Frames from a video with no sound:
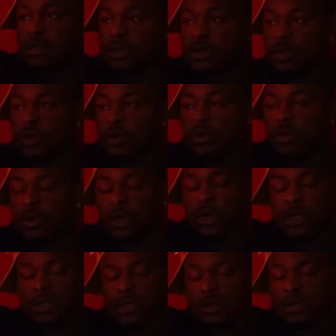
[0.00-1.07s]
Do it
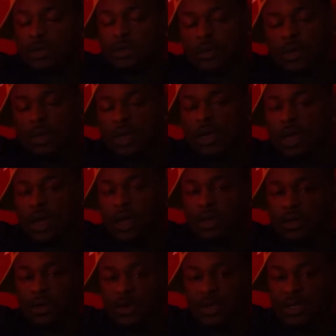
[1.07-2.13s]
once, we ain't gotta
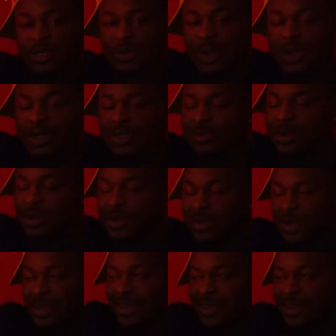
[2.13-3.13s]
do it twice, baby.